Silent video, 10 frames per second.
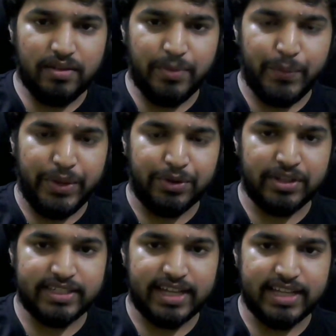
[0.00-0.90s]
we wrote
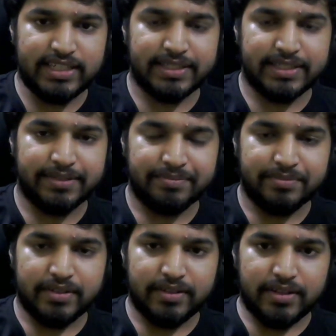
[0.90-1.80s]
this as
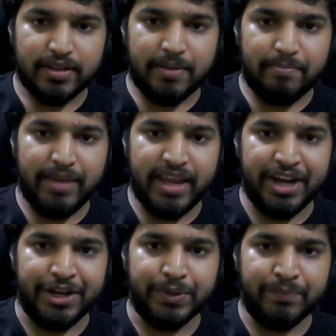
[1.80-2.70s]
b
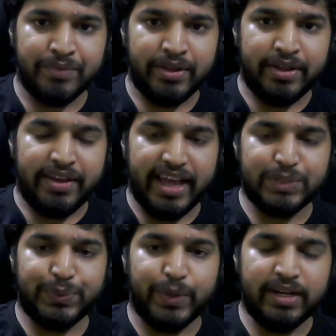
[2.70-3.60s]
into
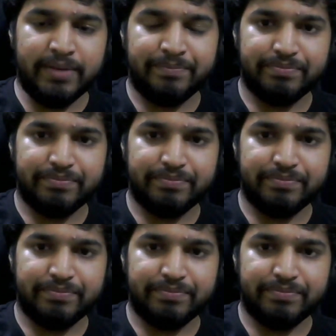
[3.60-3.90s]
x1